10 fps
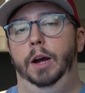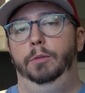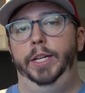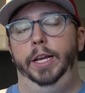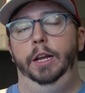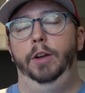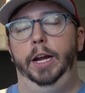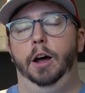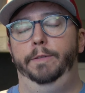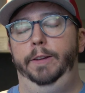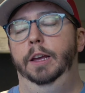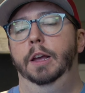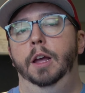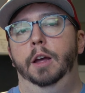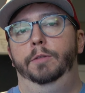We're taking great coffee
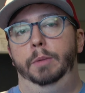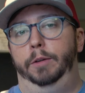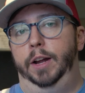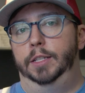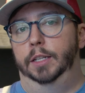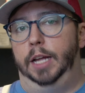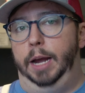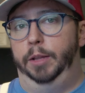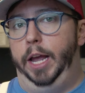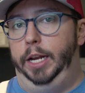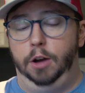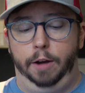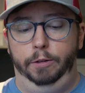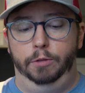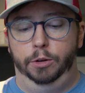from our friends at Limelight
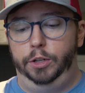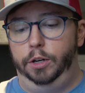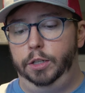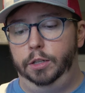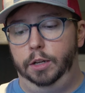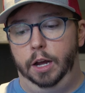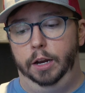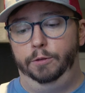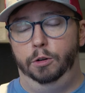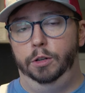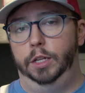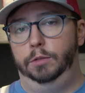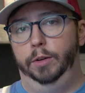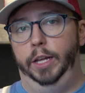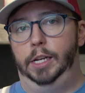Coffee Roasters. And of course,
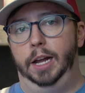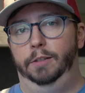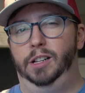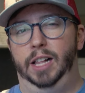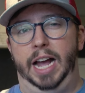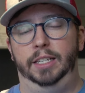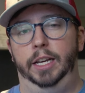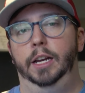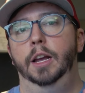this really kind of classic,